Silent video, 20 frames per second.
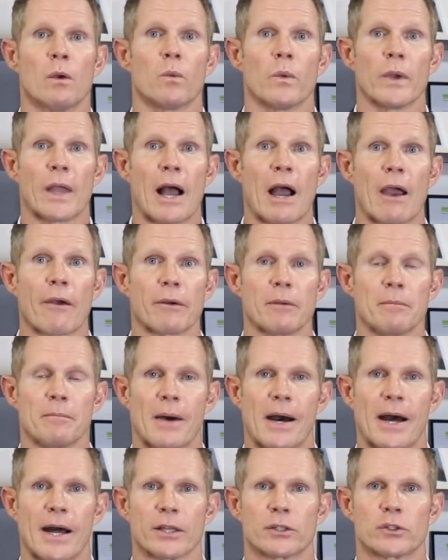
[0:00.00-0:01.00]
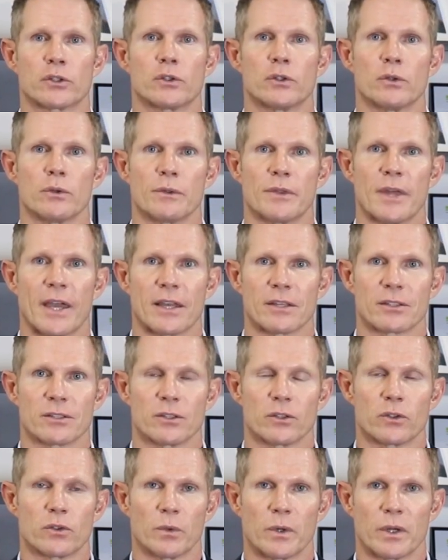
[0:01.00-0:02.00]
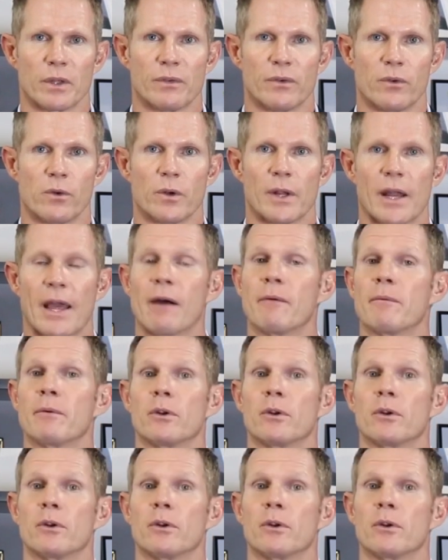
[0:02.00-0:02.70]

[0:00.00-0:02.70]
we are in March 2024 now.